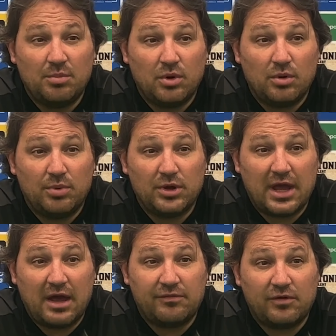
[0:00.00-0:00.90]
But but
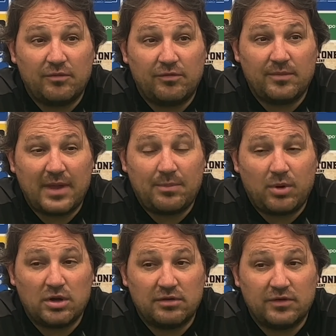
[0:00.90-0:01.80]
yeah, from from that
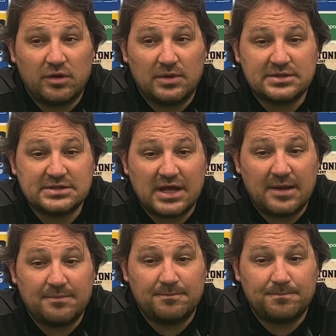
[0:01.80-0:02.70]
point of view, it's
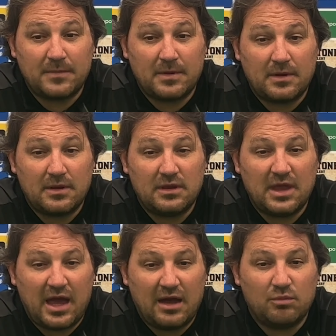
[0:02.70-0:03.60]
um,
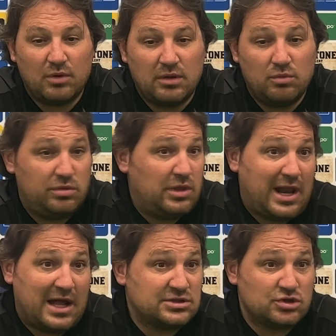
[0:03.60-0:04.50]
yeah we the
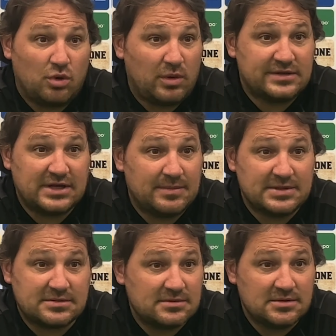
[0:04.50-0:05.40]
lads know what the team
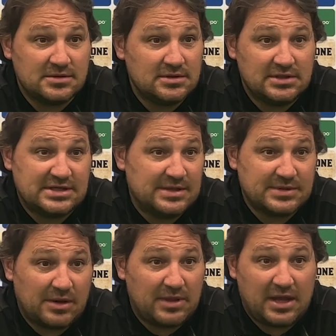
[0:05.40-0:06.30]
is. The team's
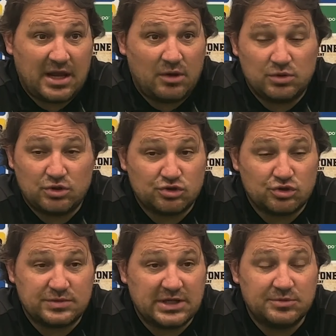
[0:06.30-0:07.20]
out there now. We've done
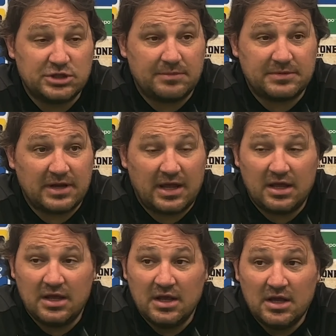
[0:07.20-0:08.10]
some team shape today.
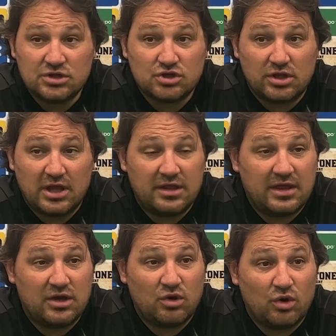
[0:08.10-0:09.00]
So they,
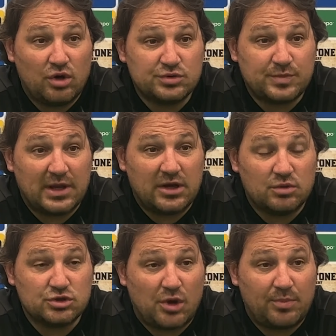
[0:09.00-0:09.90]
they know who's playing,
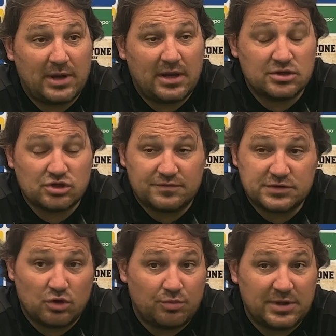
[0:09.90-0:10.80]
who's not playing. There's
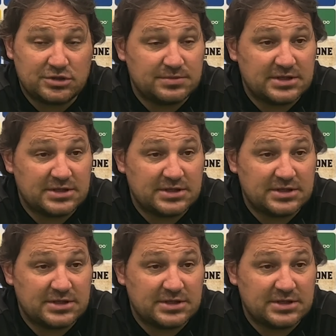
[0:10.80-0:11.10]
obviously going to be some